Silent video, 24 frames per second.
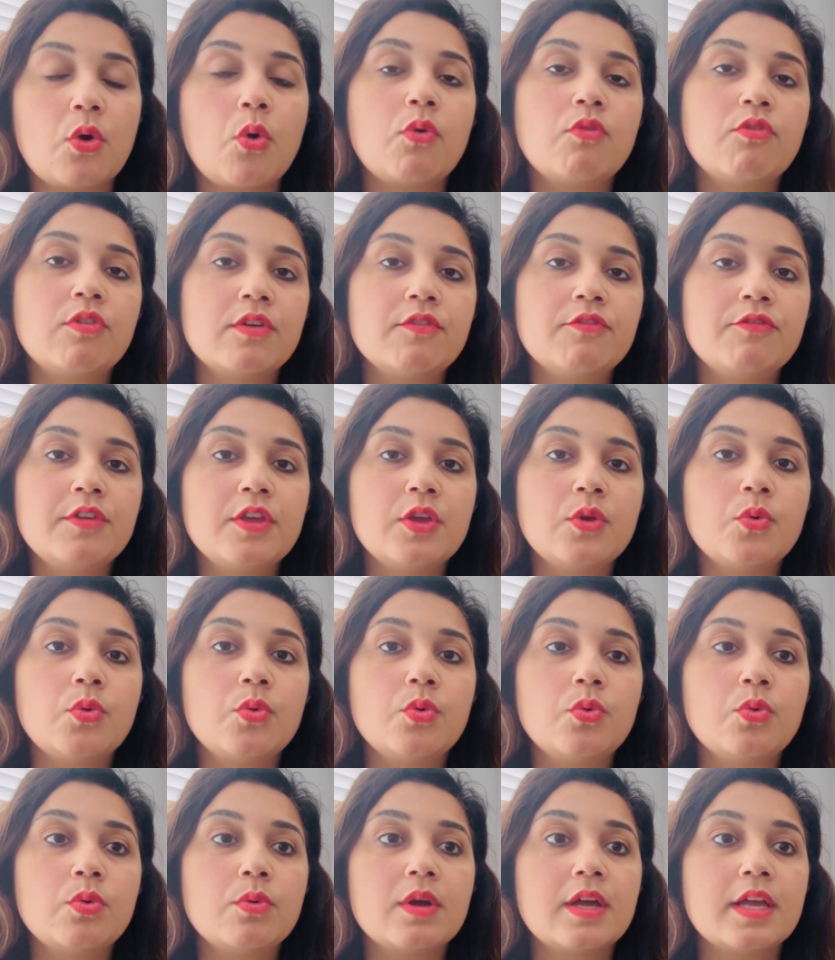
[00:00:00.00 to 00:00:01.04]

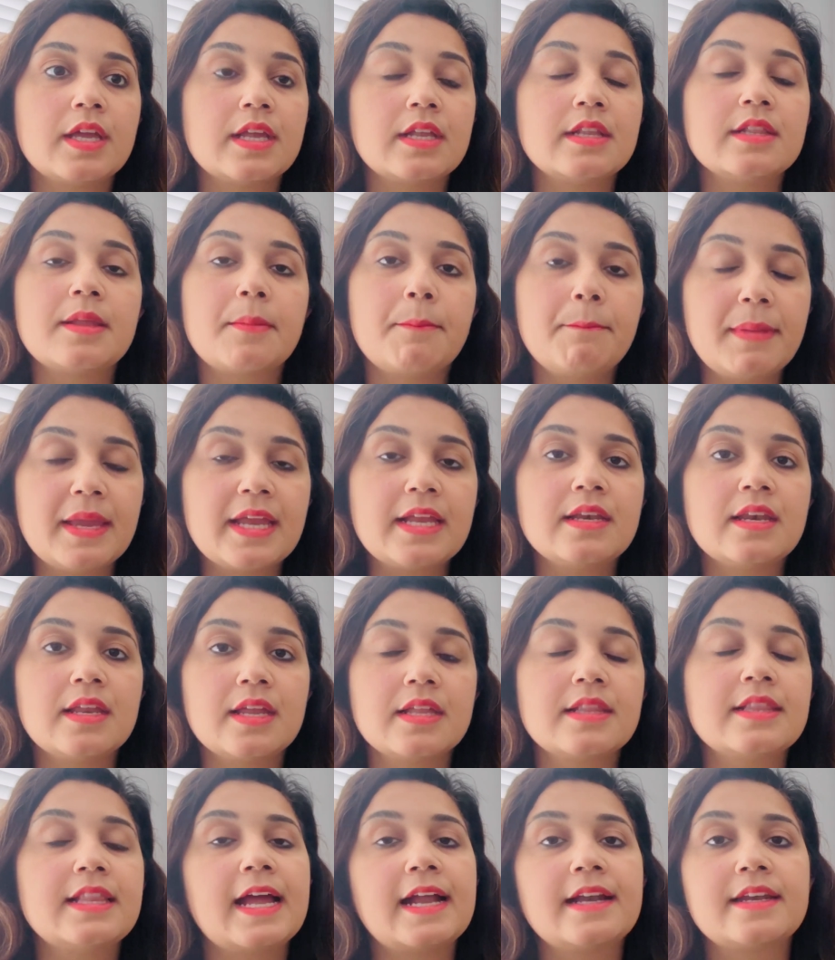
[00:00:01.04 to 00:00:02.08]
overview in the
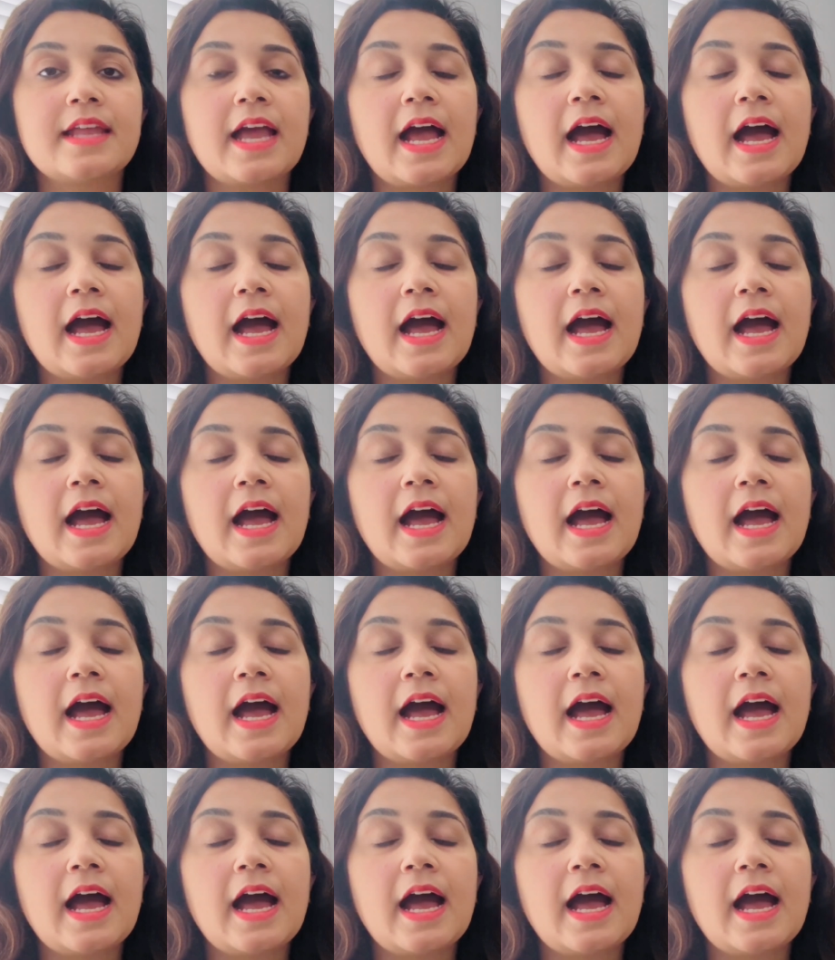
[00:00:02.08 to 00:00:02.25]
beginning that